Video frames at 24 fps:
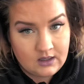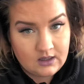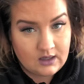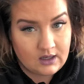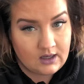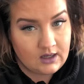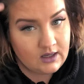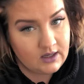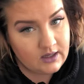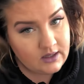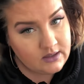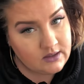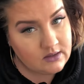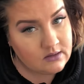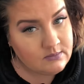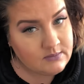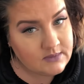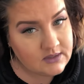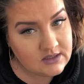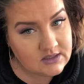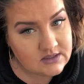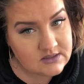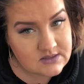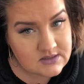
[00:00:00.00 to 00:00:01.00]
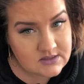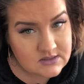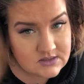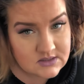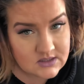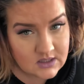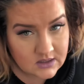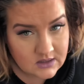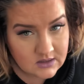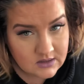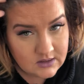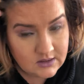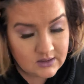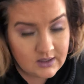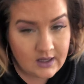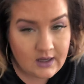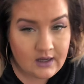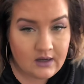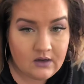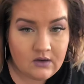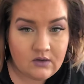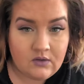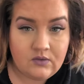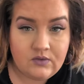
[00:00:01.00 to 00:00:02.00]
I am gonna start
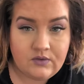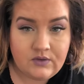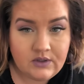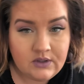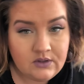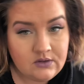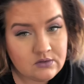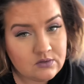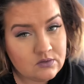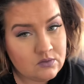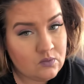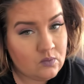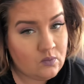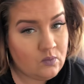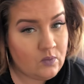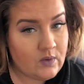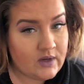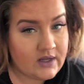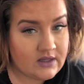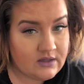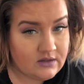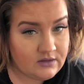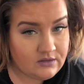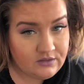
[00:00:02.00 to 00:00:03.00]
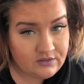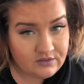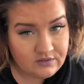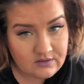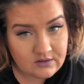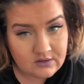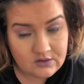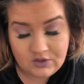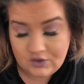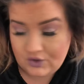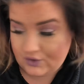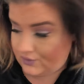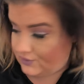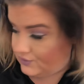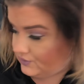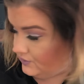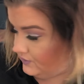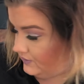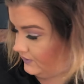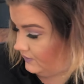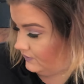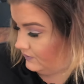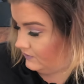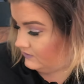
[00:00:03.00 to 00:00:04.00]
out with
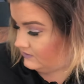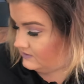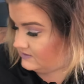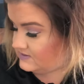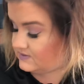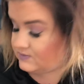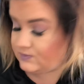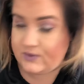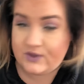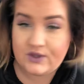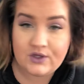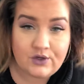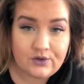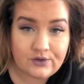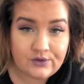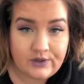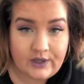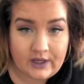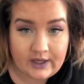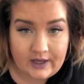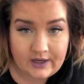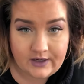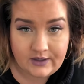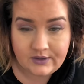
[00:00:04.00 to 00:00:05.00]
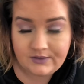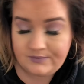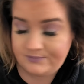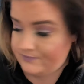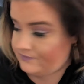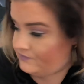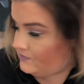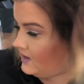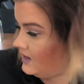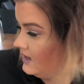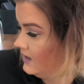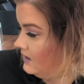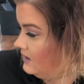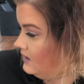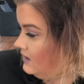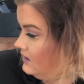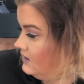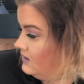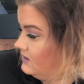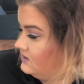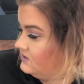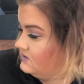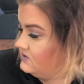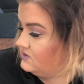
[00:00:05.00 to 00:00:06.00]
curls with a curling iron.
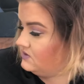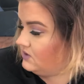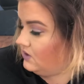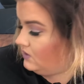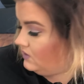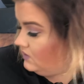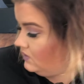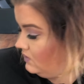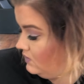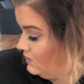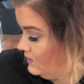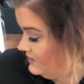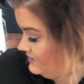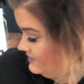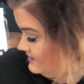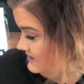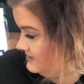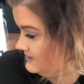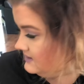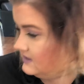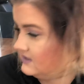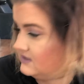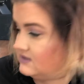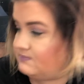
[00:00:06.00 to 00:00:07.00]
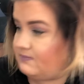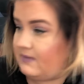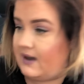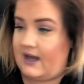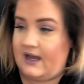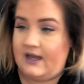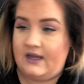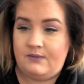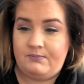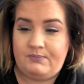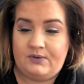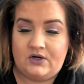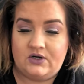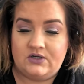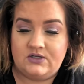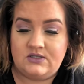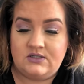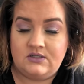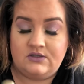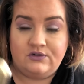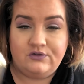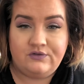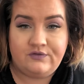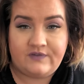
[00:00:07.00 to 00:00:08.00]
So this is my
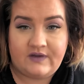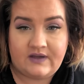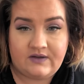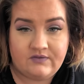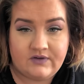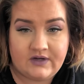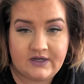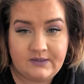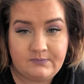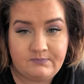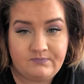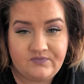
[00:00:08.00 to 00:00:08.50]
personal favorite.